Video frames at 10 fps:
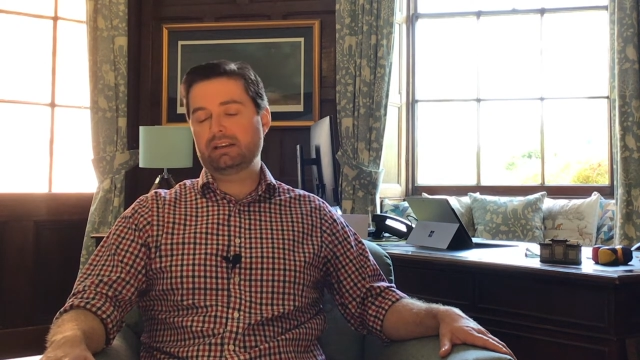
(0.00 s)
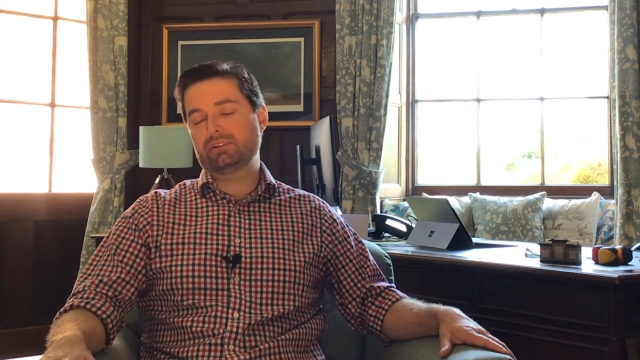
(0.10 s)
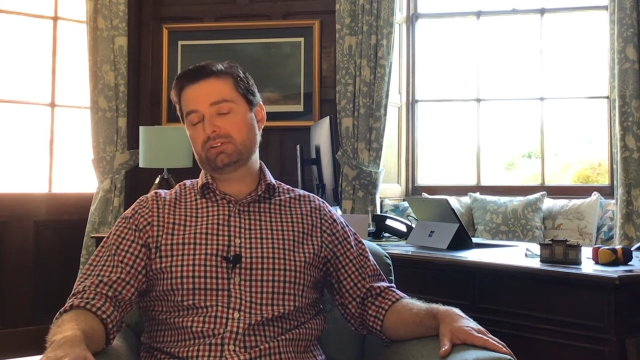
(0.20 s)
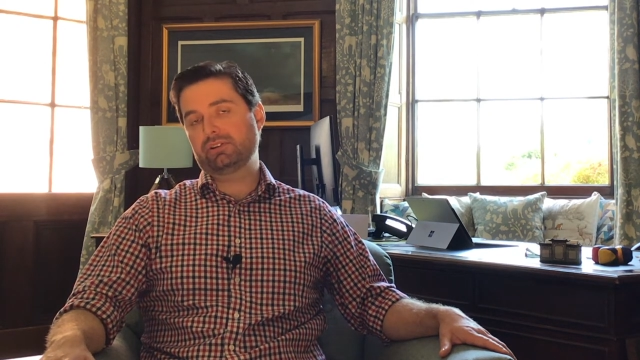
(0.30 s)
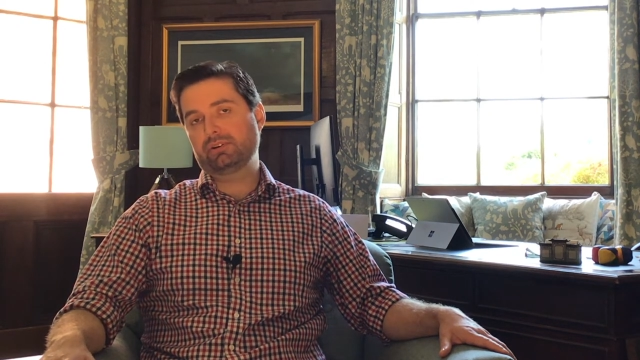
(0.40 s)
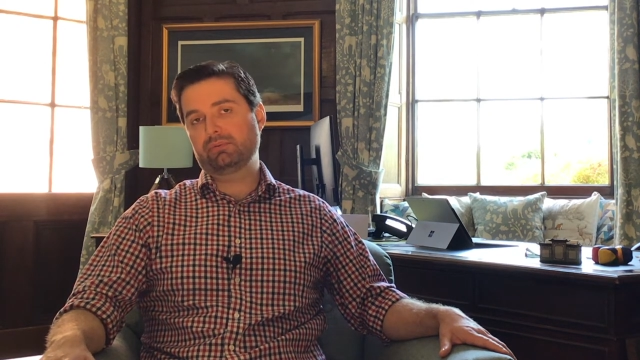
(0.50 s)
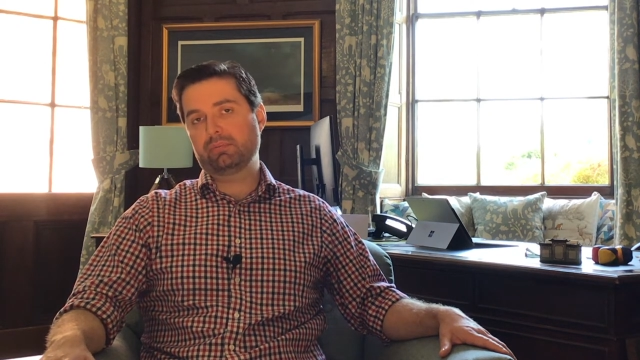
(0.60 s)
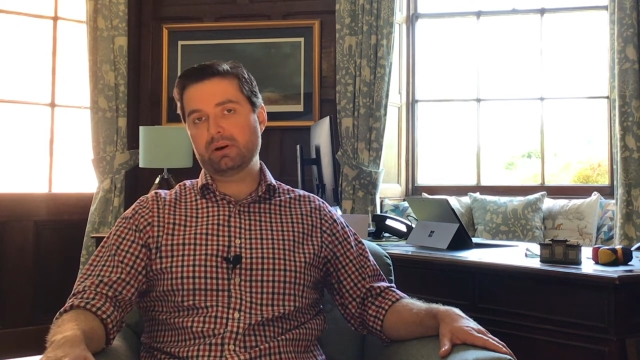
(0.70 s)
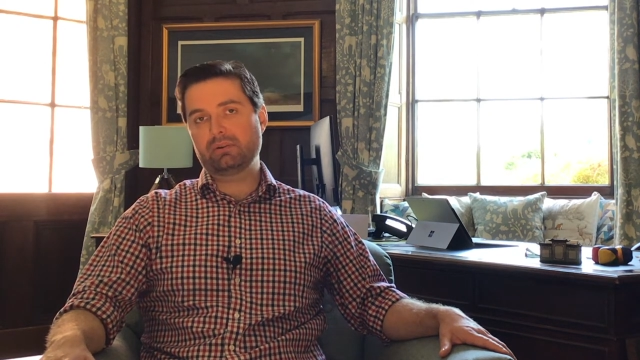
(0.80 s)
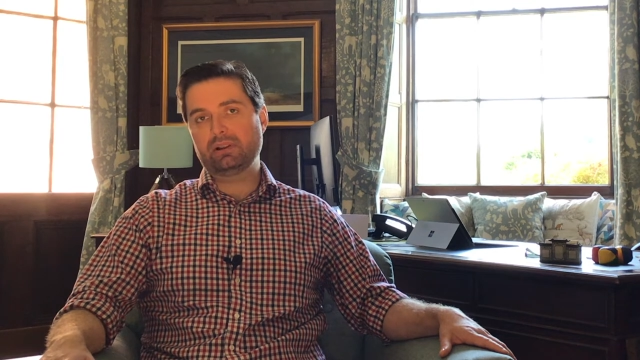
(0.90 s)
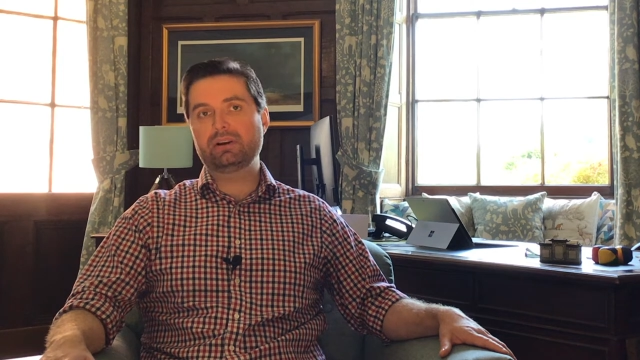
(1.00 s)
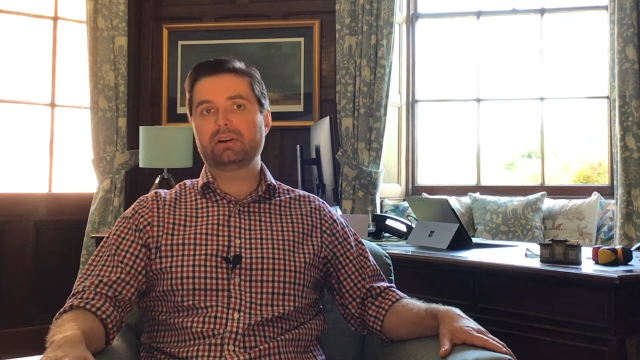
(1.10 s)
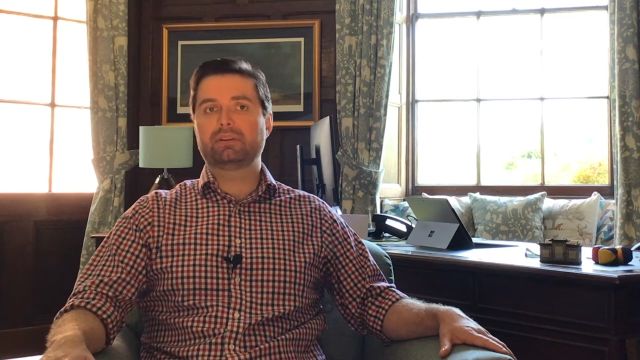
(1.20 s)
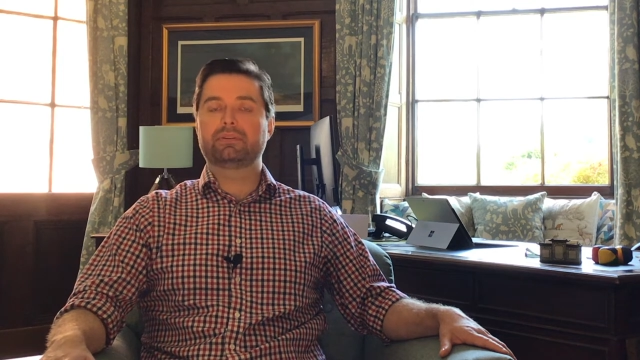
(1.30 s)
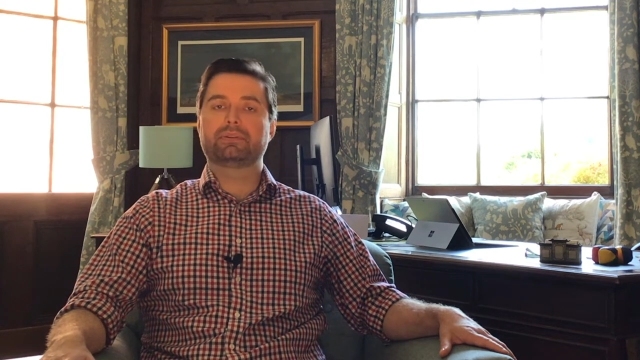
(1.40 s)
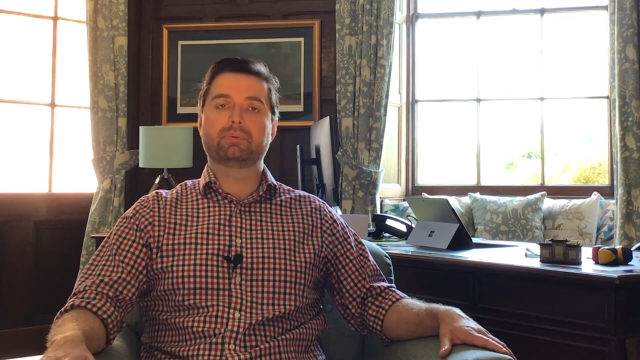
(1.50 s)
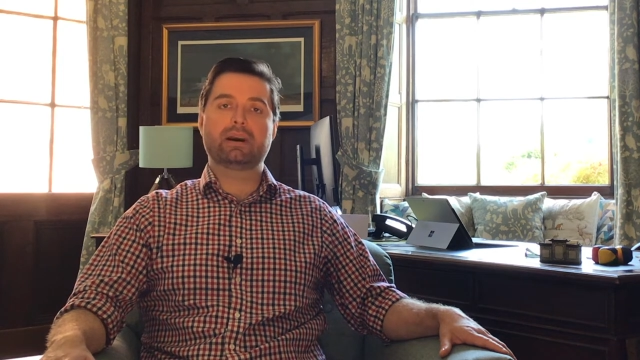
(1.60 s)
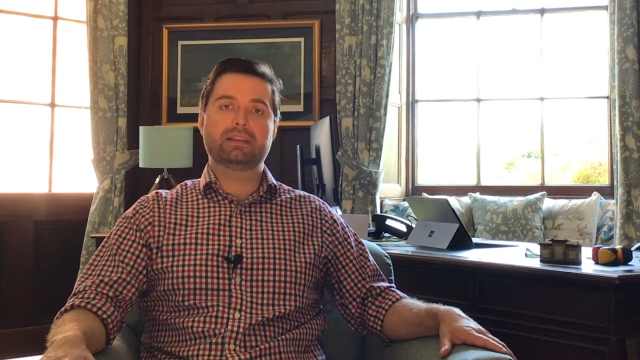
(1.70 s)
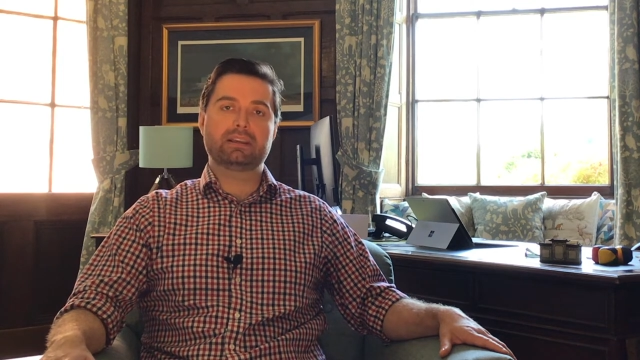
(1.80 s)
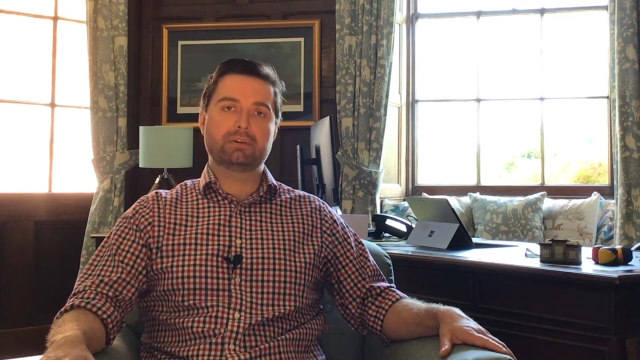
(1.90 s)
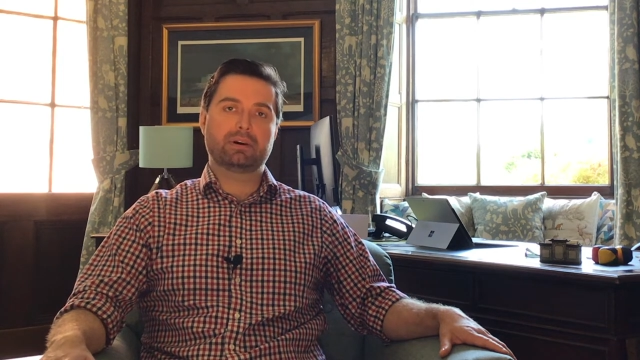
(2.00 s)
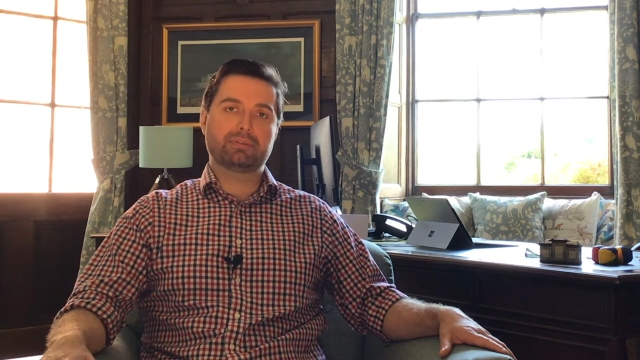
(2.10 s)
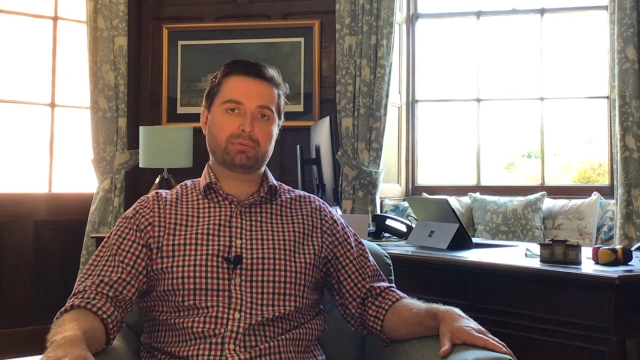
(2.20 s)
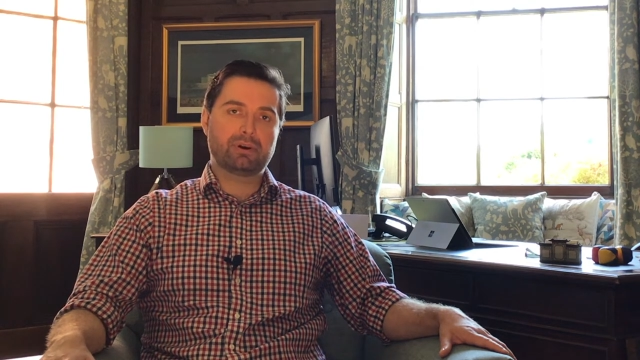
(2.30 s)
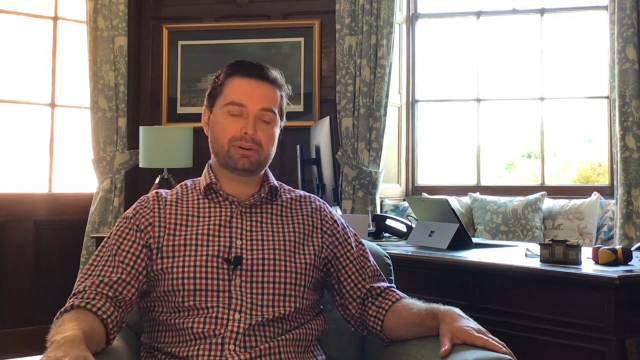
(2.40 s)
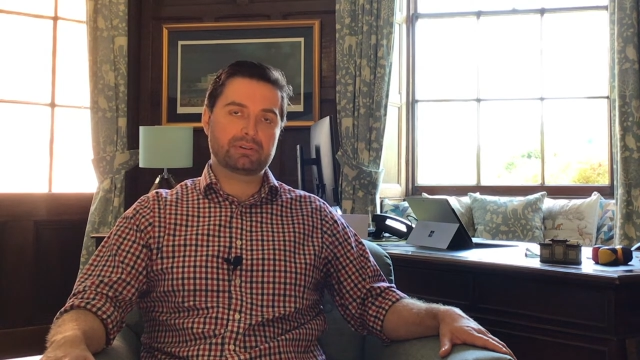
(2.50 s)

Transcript: to remote learn, the way that you are throwing